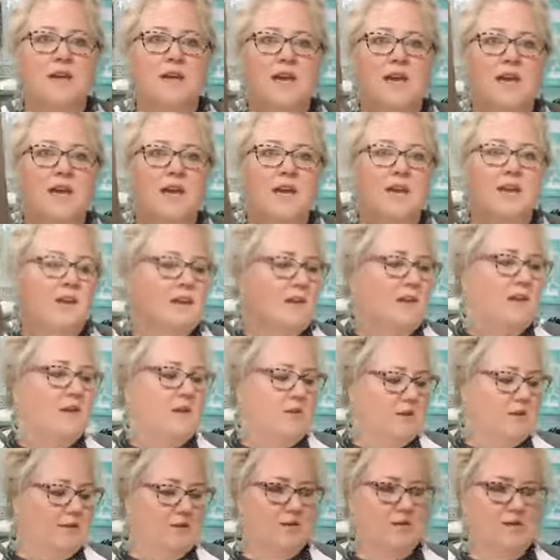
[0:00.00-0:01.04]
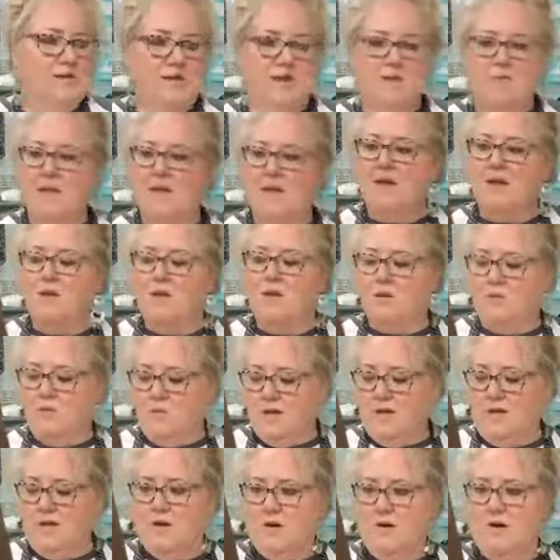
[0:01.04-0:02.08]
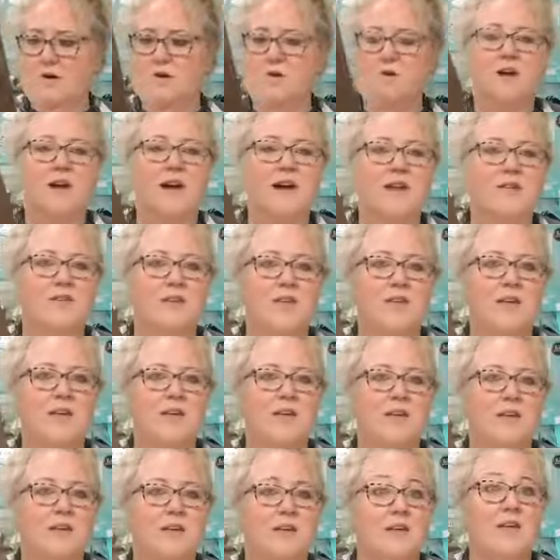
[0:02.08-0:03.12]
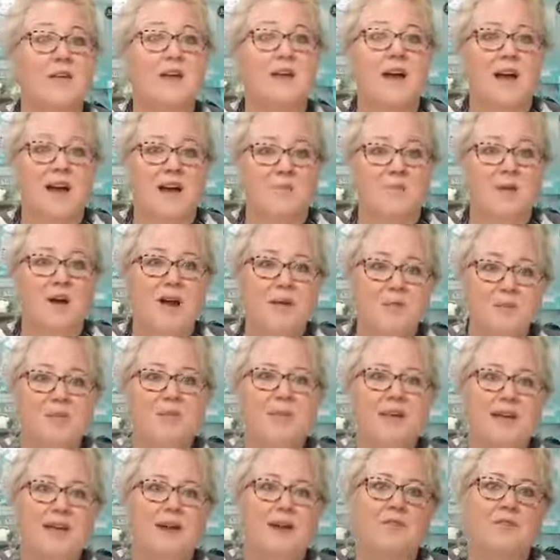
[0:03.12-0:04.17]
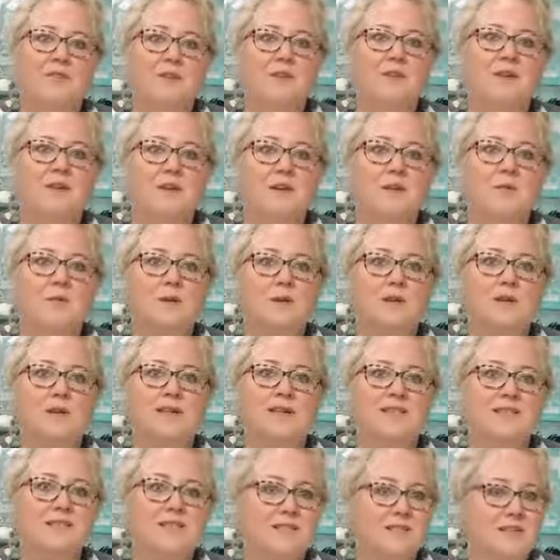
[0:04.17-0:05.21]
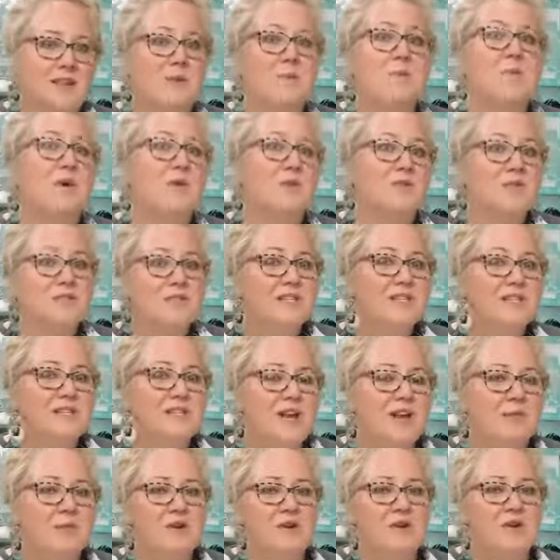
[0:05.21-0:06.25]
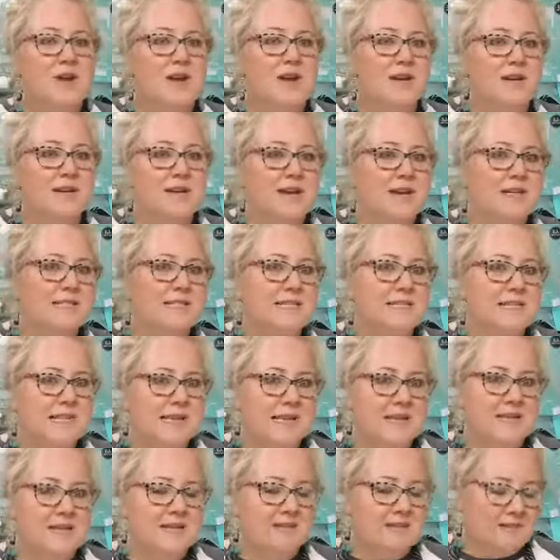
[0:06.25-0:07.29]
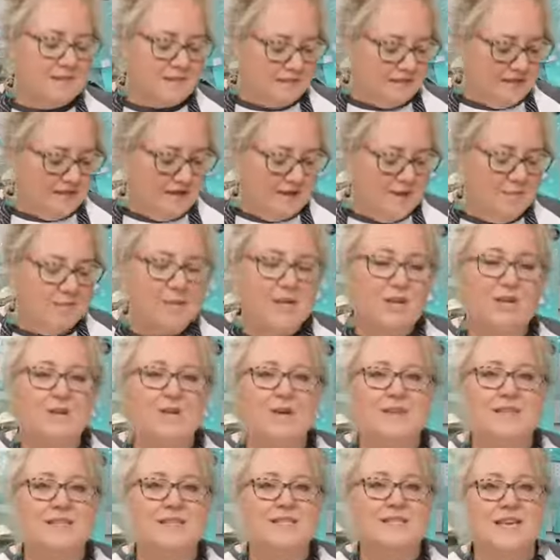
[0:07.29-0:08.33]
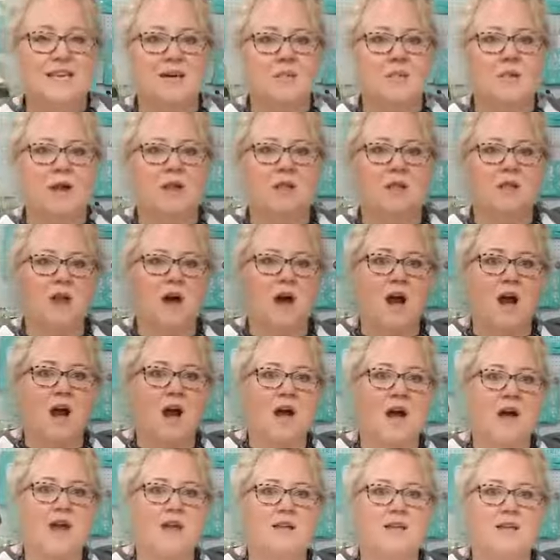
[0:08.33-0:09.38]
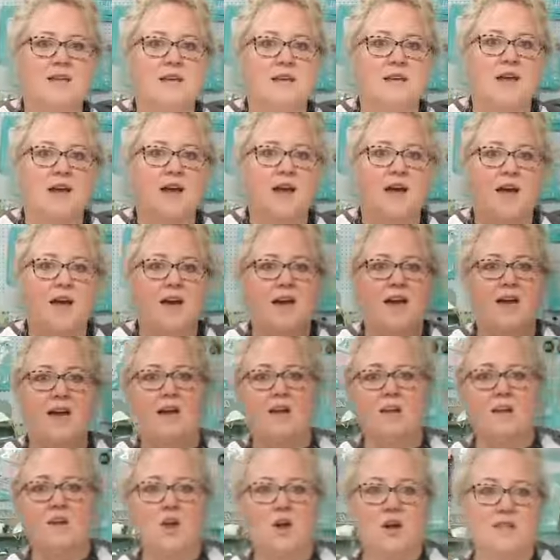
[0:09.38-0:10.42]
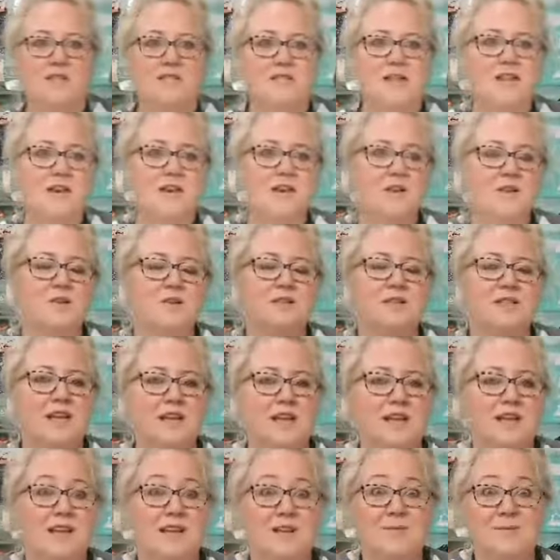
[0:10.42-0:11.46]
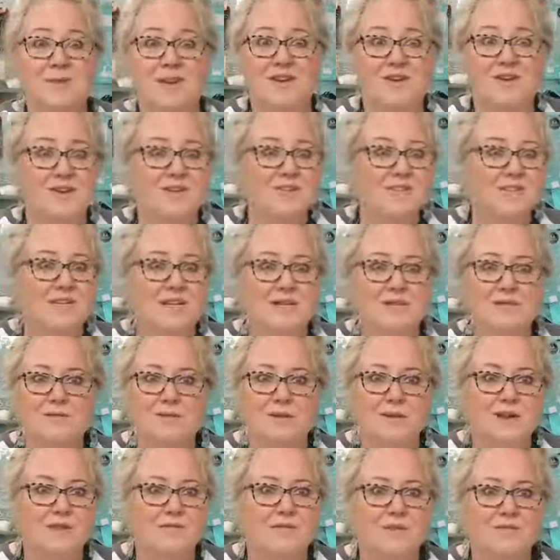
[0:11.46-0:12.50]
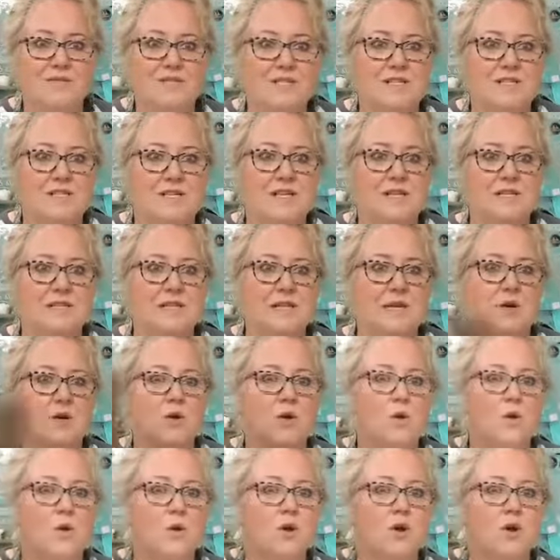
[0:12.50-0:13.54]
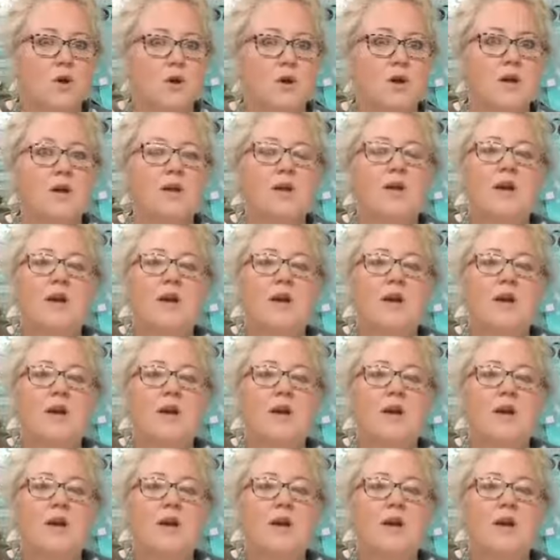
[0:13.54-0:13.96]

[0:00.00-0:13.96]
And you see them Goodwill. I think I probably got these at Goodwill, and they're most of the time they're 99 cents, but you can see them a lot at yard sales, and I get them at yard sales for like 50 cents and a quarter.